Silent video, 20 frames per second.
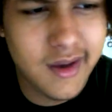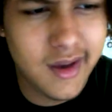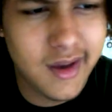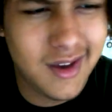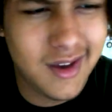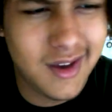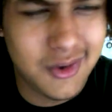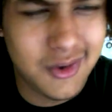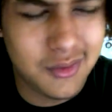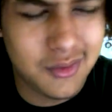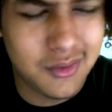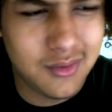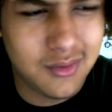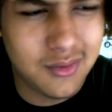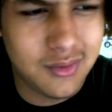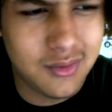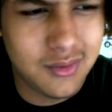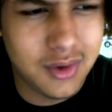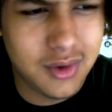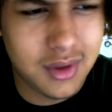I don't
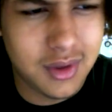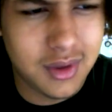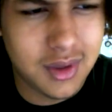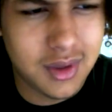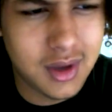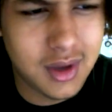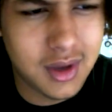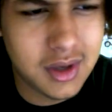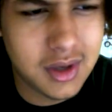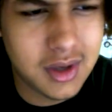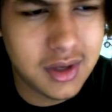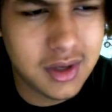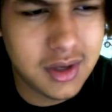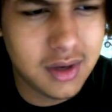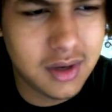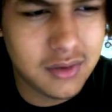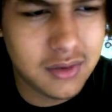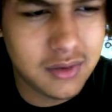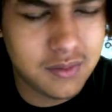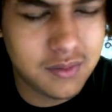really think
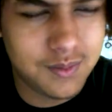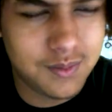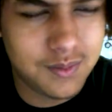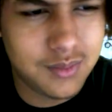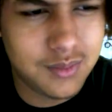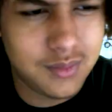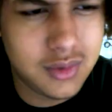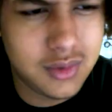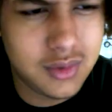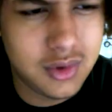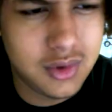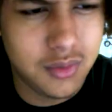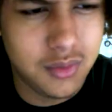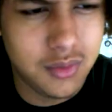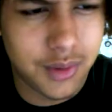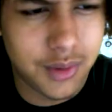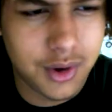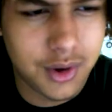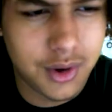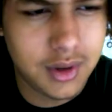Antigone was too
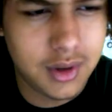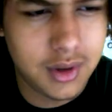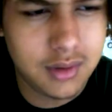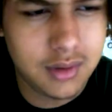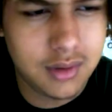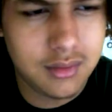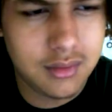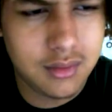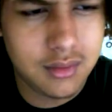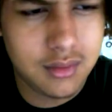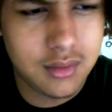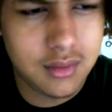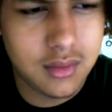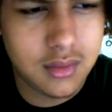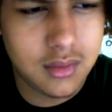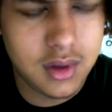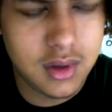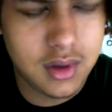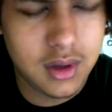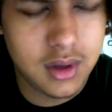bright,
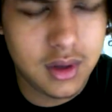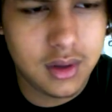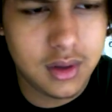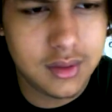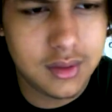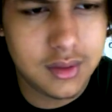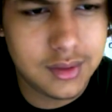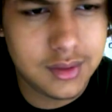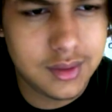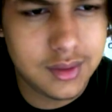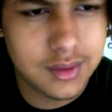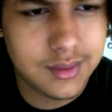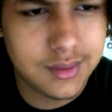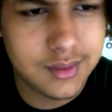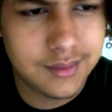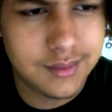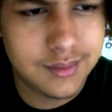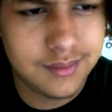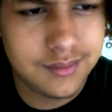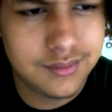and
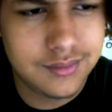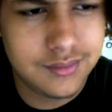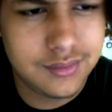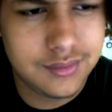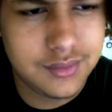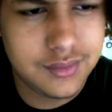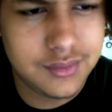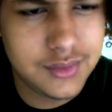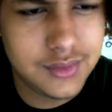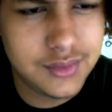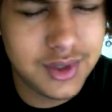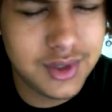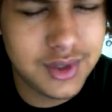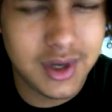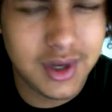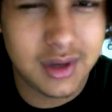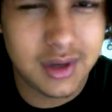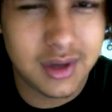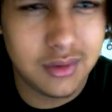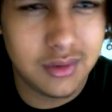she
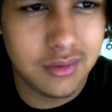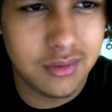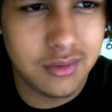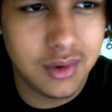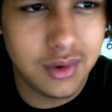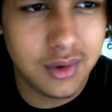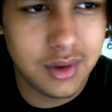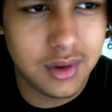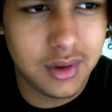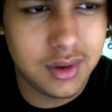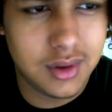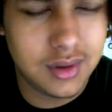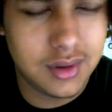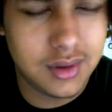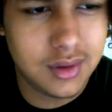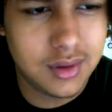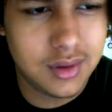acted really